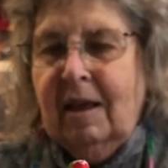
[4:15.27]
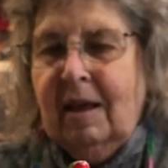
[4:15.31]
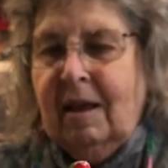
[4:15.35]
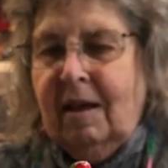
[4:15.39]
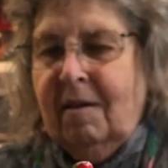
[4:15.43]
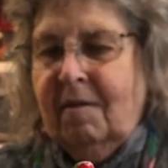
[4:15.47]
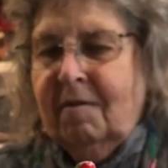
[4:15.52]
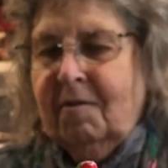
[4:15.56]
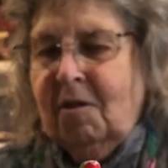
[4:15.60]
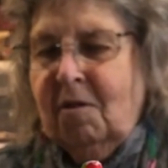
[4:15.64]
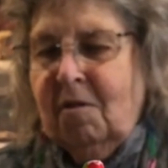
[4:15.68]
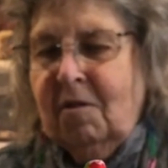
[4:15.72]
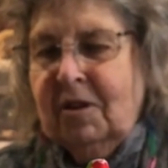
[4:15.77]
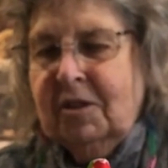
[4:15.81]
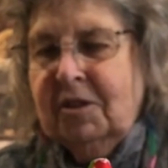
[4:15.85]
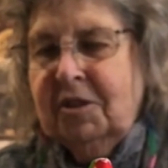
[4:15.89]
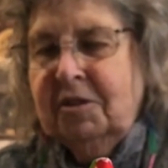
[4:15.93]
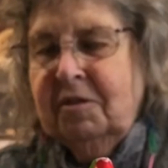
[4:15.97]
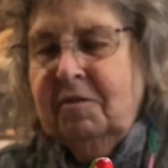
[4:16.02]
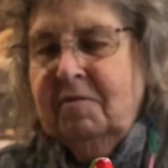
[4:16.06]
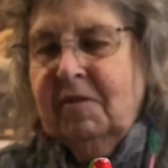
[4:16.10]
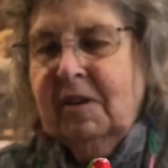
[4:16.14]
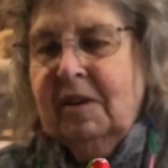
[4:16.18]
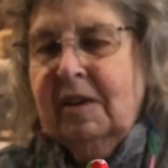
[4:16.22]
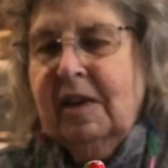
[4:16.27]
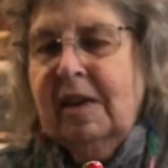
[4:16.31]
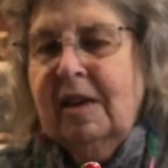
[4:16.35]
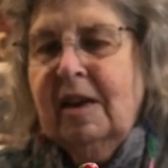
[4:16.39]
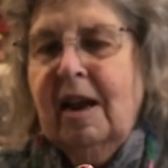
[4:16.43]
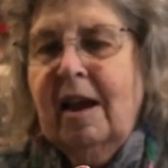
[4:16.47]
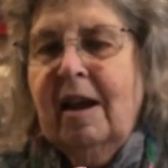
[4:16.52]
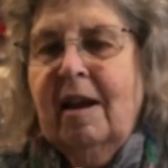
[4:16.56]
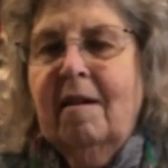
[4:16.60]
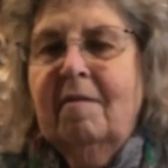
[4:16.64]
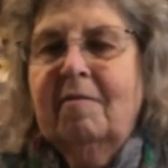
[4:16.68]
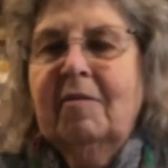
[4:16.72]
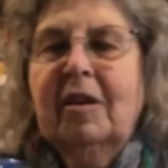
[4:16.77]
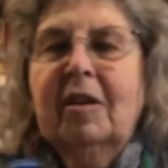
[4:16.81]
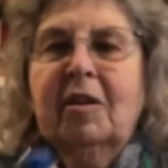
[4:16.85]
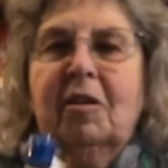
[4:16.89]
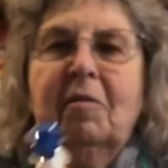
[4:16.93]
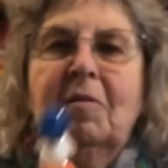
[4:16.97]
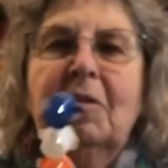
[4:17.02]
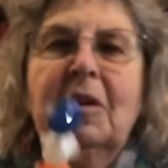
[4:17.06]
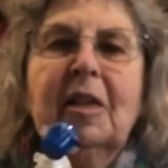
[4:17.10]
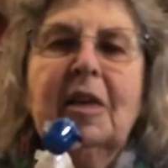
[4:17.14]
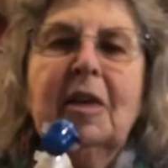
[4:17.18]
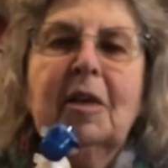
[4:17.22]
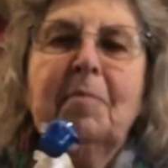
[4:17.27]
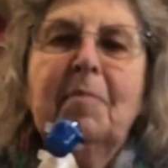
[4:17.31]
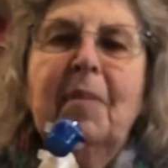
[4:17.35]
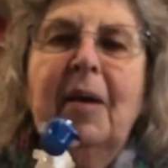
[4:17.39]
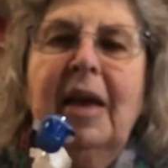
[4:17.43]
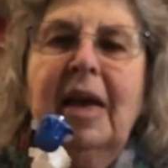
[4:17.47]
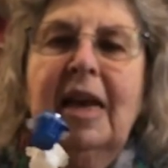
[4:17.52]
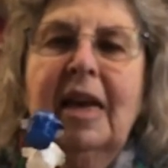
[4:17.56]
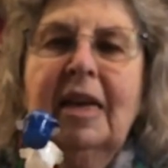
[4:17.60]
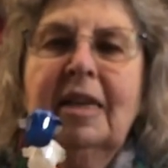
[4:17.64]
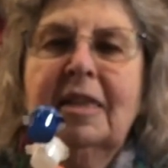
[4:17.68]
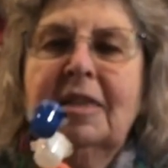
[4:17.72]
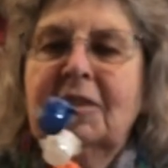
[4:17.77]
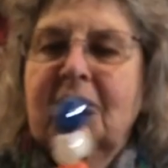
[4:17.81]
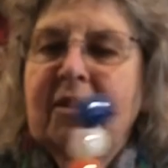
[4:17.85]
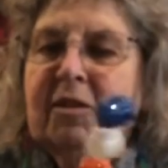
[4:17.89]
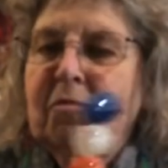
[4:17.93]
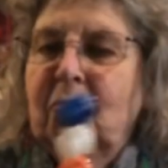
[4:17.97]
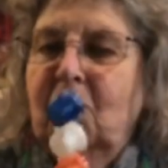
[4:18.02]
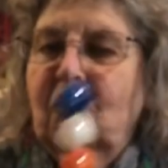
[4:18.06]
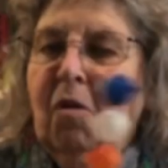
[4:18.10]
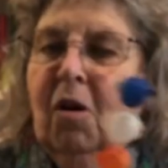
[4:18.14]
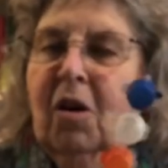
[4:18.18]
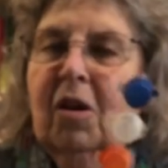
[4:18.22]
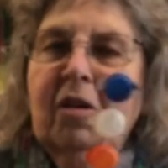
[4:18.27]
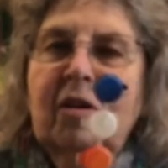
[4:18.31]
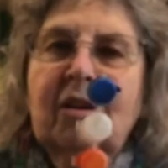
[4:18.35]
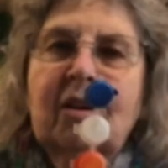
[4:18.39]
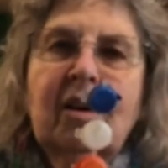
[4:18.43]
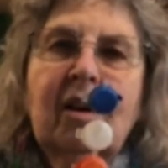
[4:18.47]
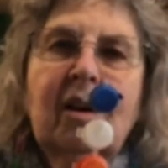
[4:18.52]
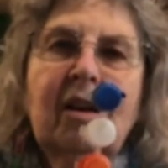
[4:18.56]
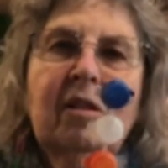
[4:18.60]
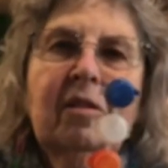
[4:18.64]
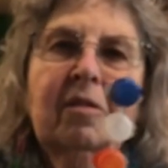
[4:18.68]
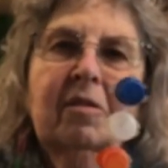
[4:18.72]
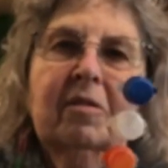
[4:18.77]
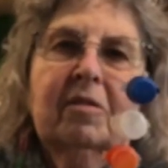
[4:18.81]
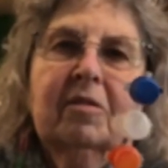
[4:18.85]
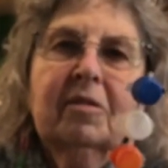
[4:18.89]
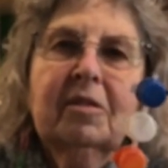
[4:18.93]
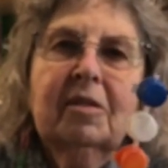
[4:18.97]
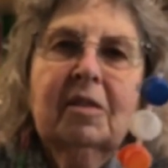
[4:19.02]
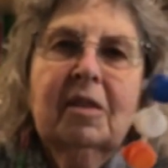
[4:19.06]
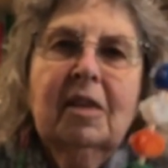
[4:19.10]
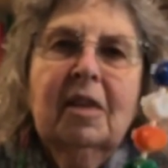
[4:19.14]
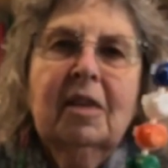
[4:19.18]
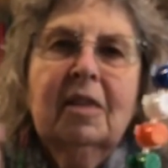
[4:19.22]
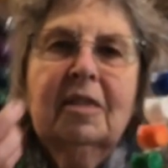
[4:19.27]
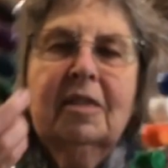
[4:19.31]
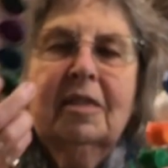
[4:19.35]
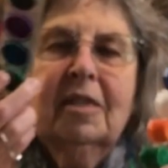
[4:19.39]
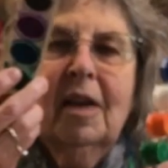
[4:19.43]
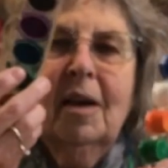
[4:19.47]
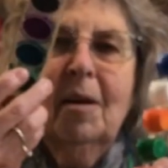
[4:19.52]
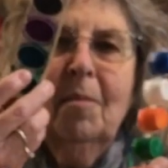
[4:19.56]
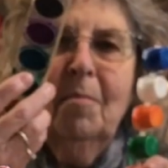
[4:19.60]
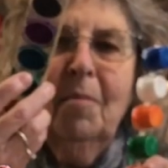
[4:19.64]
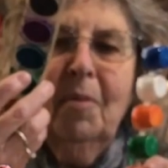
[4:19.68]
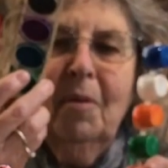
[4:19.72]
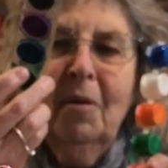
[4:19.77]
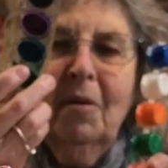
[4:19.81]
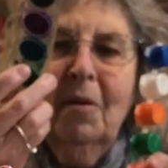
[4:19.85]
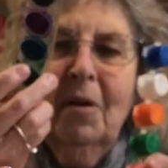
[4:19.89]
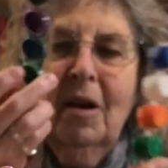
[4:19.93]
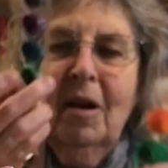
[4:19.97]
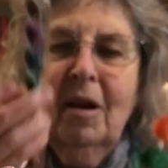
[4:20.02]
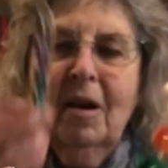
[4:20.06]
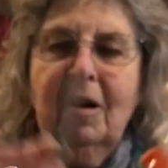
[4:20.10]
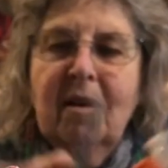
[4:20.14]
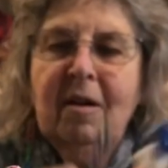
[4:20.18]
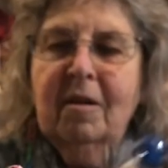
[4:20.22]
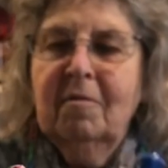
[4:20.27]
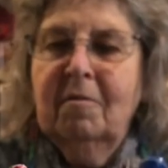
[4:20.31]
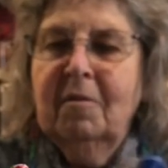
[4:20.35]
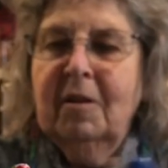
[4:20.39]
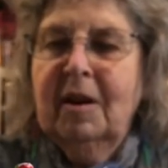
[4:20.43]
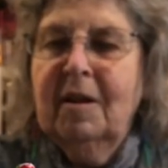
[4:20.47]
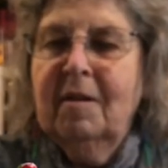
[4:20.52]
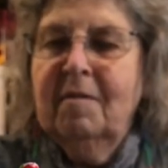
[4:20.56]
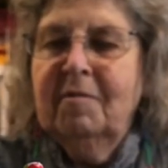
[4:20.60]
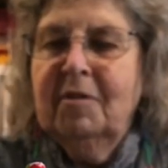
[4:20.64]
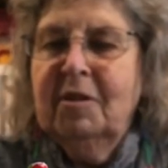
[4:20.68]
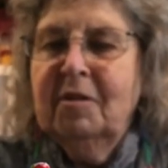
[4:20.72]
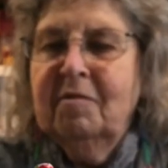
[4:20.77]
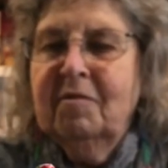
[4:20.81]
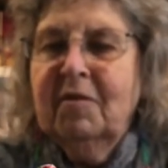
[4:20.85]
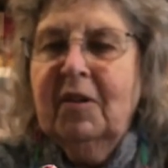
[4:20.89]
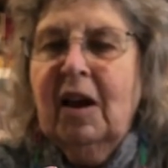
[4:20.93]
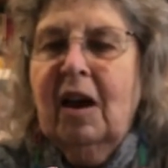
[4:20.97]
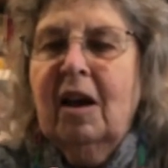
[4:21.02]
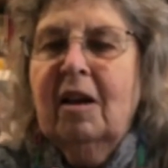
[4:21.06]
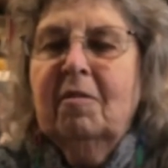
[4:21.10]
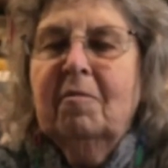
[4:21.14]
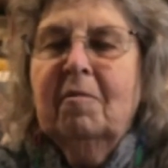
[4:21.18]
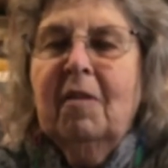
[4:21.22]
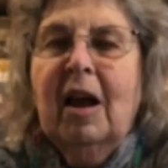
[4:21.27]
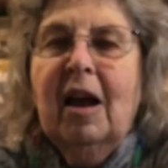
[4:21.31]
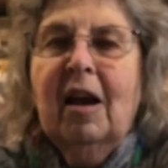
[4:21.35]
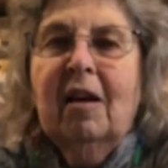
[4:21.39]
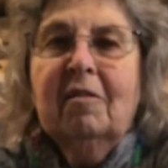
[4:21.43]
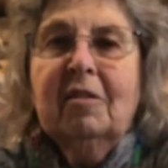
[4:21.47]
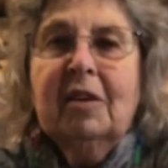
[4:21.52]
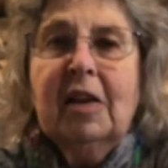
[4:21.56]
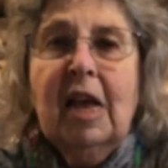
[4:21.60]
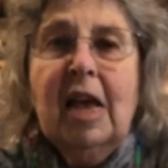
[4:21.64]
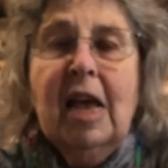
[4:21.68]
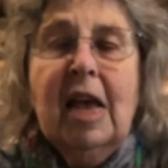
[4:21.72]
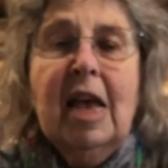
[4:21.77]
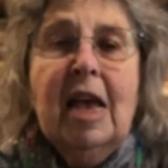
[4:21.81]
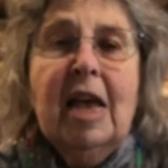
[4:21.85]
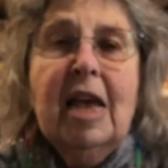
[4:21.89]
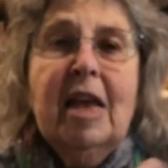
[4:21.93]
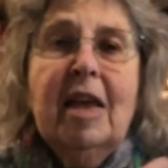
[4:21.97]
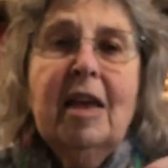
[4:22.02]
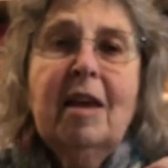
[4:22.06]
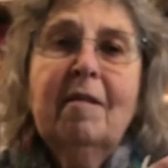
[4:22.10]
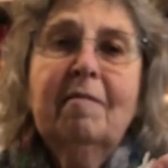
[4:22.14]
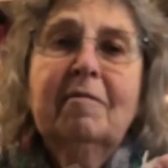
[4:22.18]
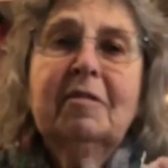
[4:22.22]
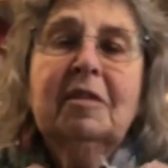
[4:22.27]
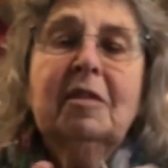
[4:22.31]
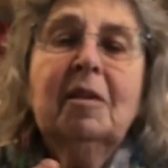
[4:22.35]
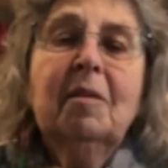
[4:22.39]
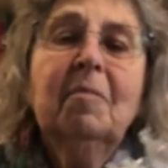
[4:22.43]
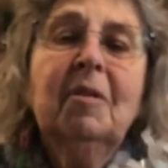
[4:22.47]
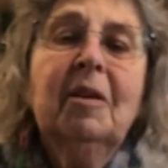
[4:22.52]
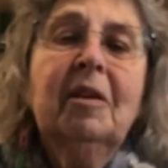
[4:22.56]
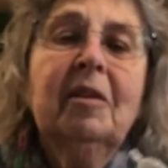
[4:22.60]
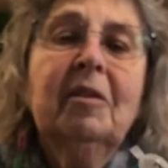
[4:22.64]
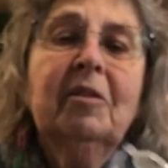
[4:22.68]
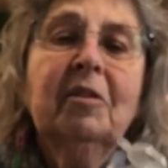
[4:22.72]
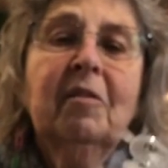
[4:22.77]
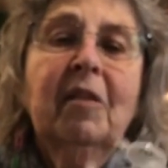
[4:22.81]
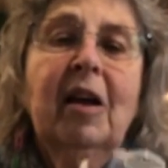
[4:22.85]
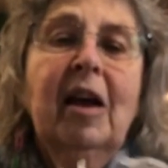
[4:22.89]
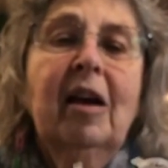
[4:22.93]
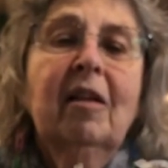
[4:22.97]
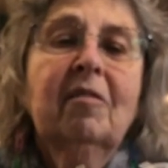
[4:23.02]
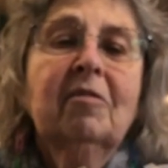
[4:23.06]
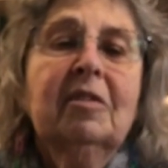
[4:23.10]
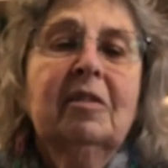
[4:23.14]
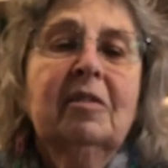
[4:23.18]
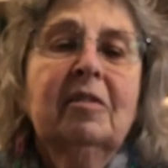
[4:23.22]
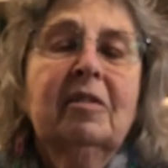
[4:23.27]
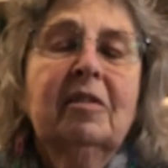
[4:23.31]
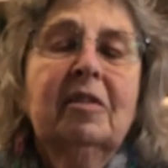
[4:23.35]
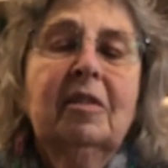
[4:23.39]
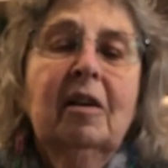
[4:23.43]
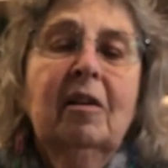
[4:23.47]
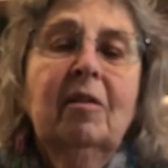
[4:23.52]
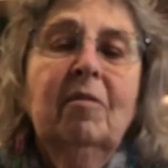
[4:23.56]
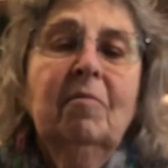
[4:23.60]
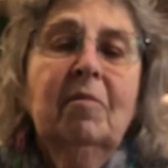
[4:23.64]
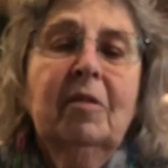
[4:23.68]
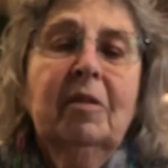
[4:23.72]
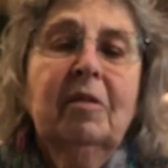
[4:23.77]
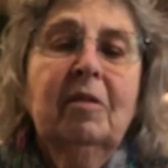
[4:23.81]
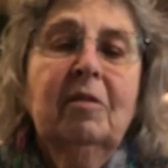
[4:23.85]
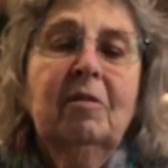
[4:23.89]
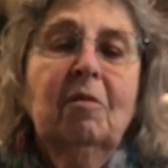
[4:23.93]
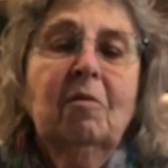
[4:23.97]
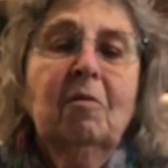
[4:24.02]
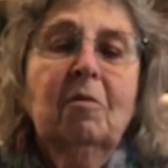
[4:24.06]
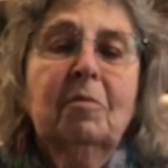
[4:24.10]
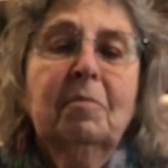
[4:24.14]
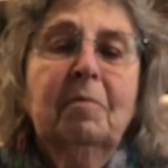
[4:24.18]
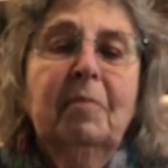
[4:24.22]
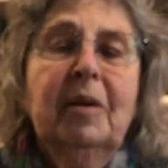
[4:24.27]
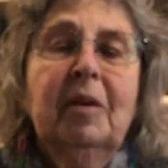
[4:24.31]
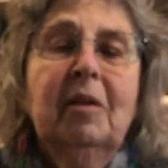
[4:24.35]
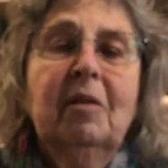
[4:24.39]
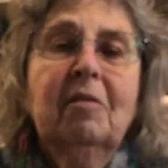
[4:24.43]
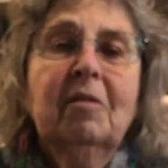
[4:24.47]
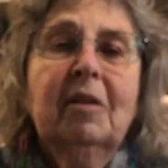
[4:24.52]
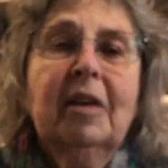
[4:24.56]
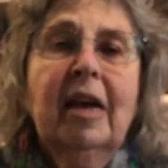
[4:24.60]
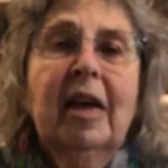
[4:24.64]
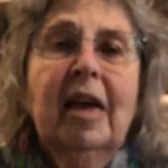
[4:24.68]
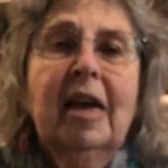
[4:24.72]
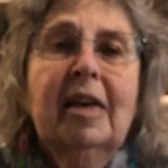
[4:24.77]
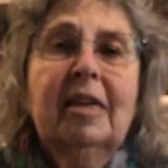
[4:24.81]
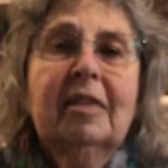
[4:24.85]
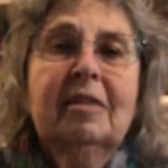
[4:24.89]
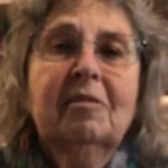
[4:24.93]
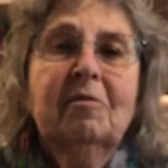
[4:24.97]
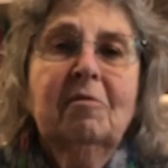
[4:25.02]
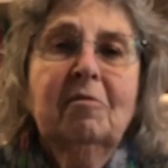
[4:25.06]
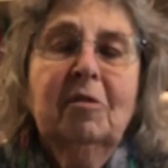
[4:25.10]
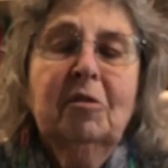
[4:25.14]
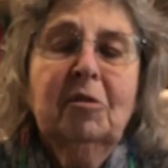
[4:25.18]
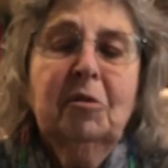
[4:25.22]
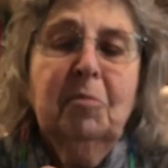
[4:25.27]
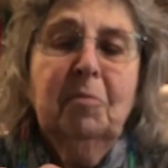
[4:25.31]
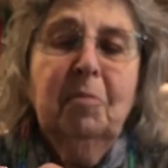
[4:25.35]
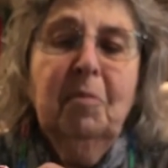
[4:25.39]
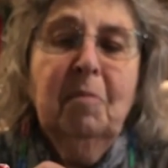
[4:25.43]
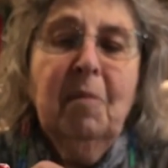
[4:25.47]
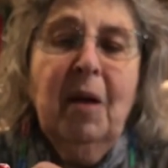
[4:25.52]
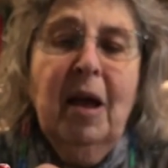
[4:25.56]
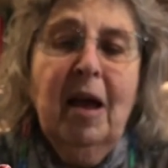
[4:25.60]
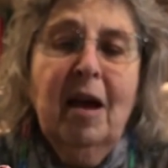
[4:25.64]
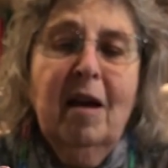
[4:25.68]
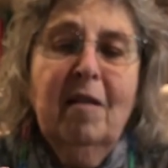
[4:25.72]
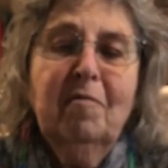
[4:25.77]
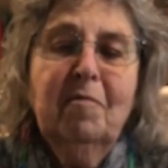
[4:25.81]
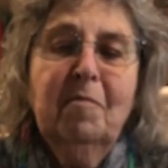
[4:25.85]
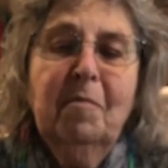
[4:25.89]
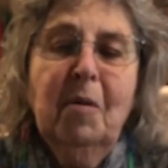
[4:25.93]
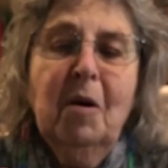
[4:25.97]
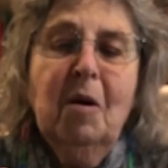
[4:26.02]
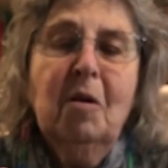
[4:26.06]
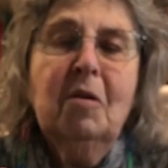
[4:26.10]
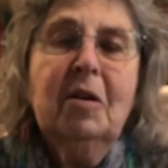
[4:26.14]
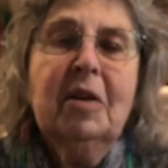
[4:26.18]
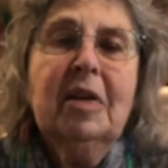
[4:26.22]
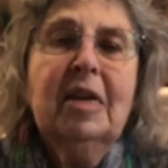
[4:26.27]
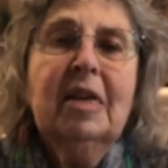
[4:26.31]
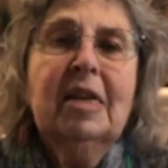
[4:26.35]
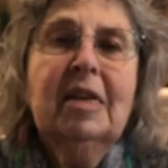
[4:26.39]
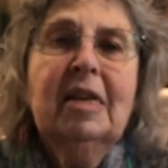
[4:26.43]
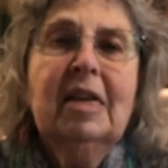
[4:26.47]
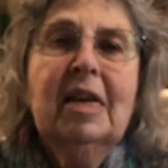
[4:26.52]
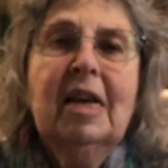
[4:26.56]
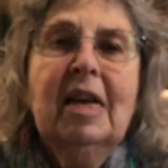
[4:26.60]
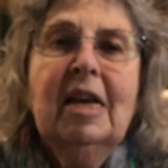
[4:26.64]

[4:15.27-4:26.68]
Of course, you can have acrylic paints, watercolors, tempera, whatever you've got around. If someone in your house is done with an old pill case or it's half broken,